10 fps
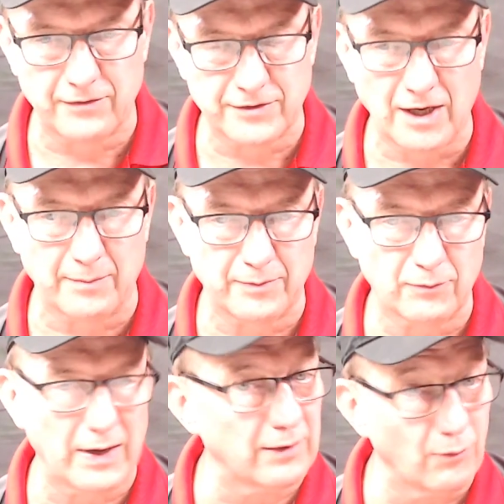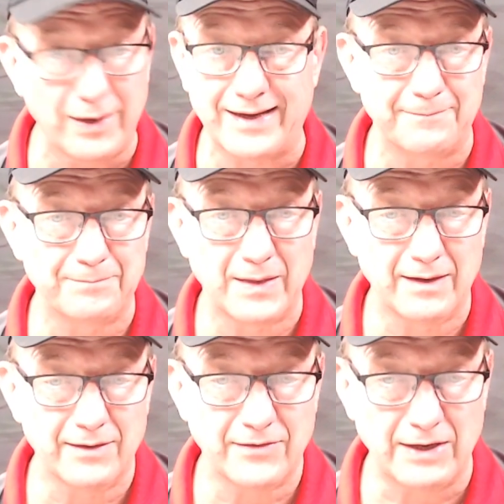up right away.
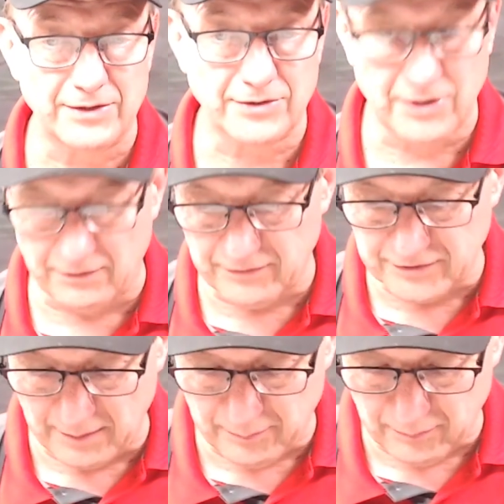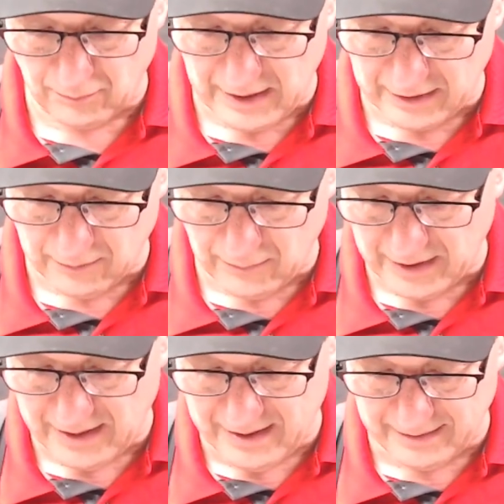See how it just covers up right
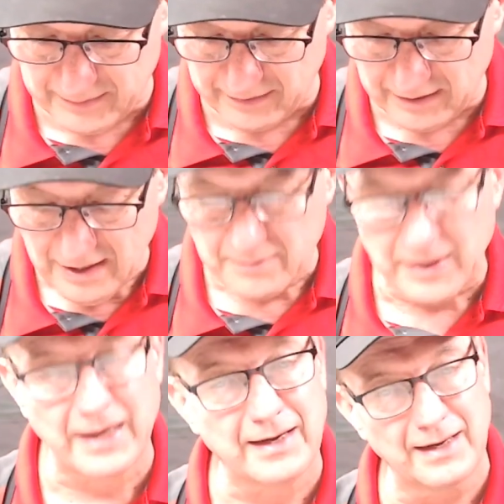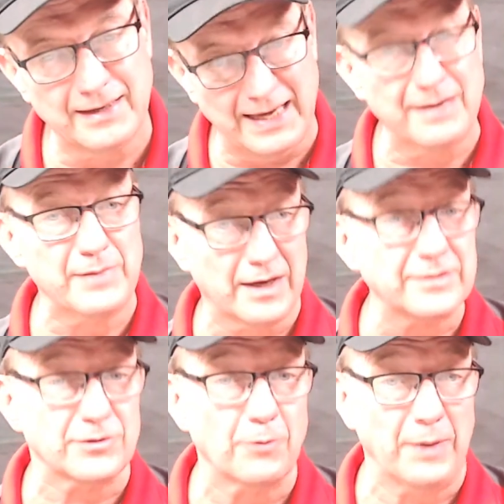away? Again, because it's
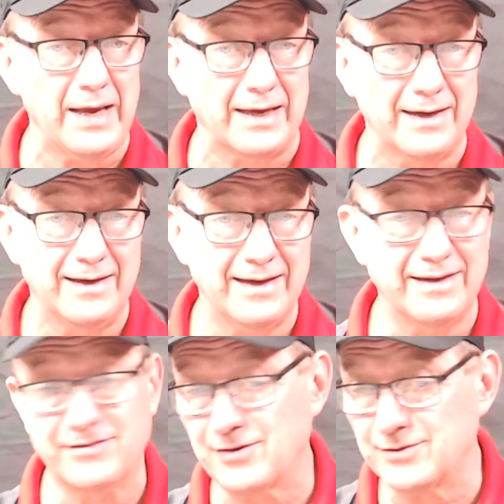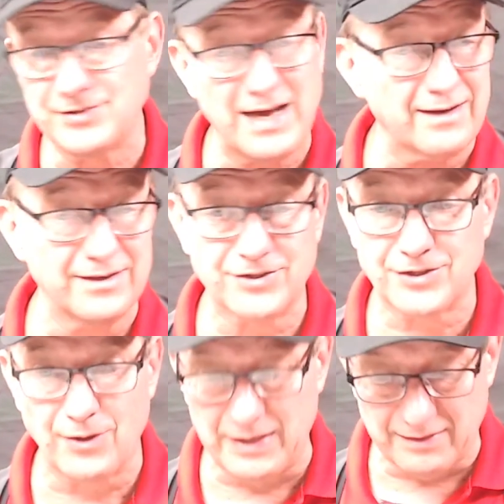opaque, and so it's not gonna show
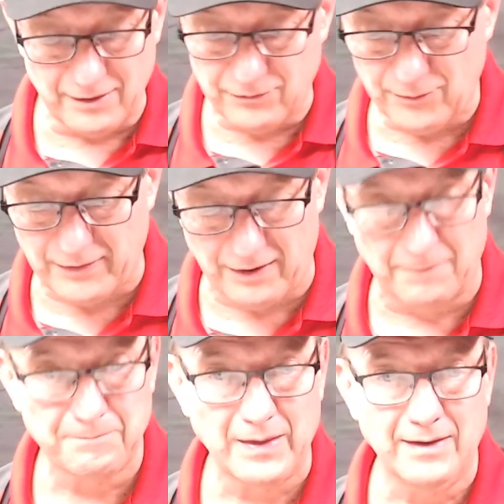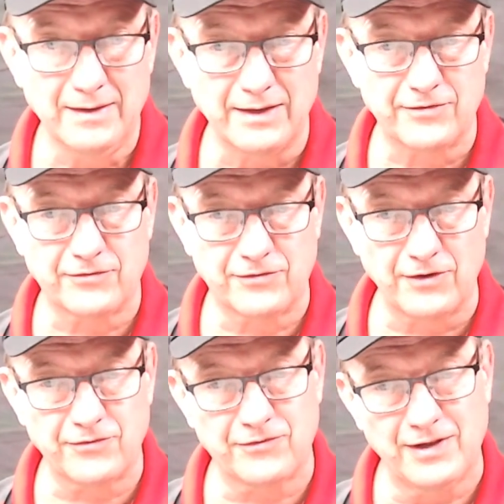anything through there. It's
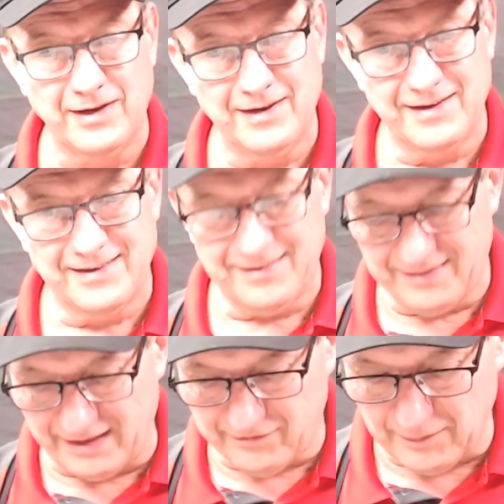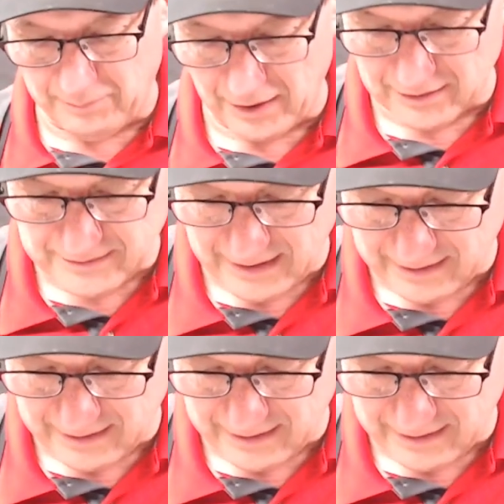just, that's the part that